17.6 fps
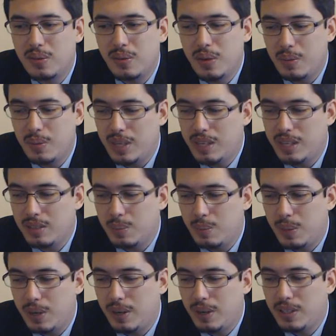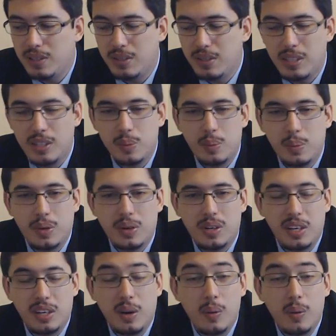to his front wing, he was puncturing, he was
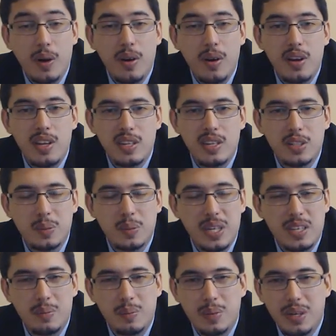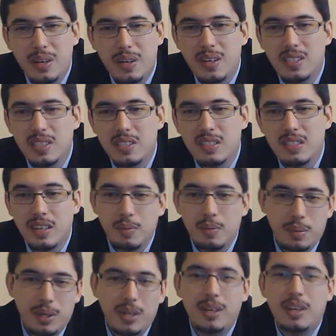blocking the road, he was making passes,
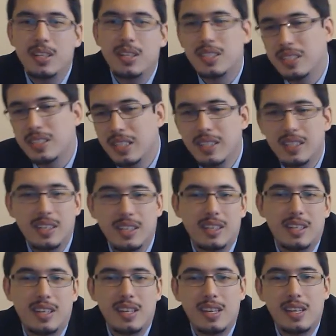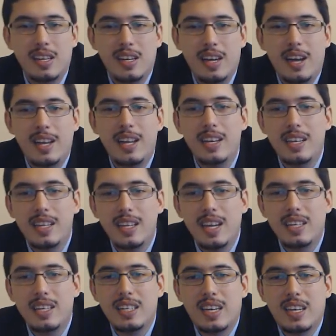getting past, and in
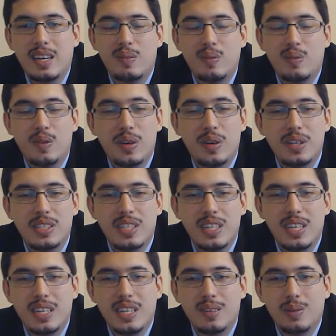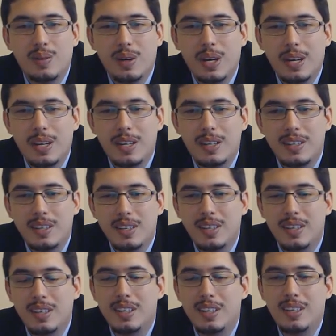the end he came 13th,
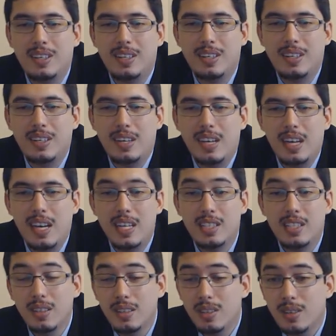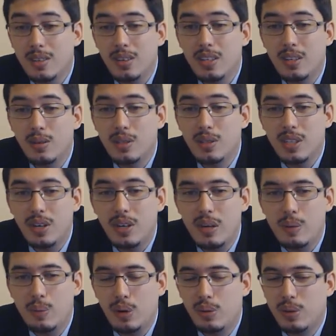and it's not quite the
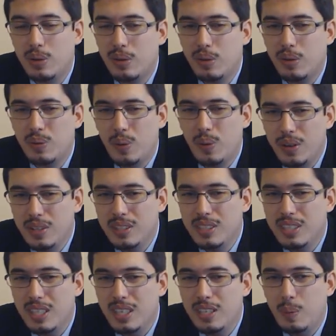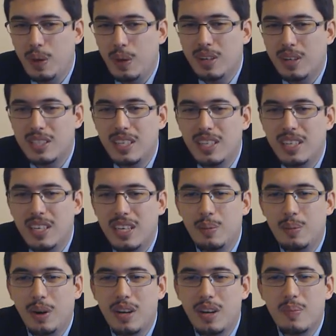result he probably would have wanted, but I think
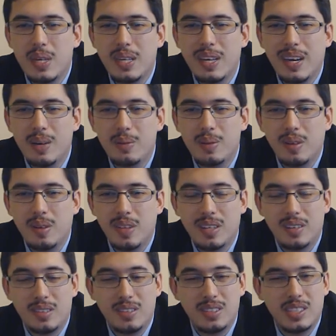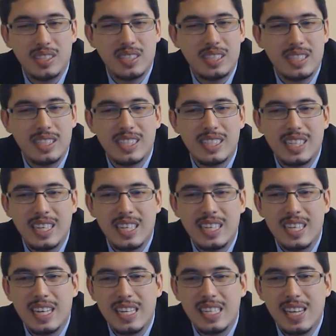he might be happy with that considering the
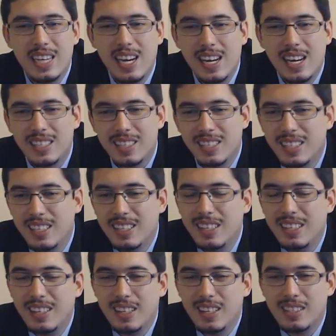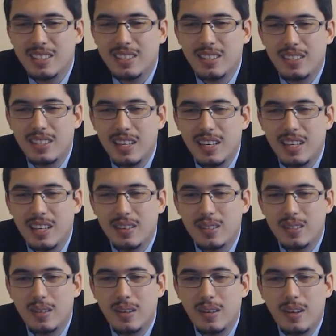day he had. And so yeah, that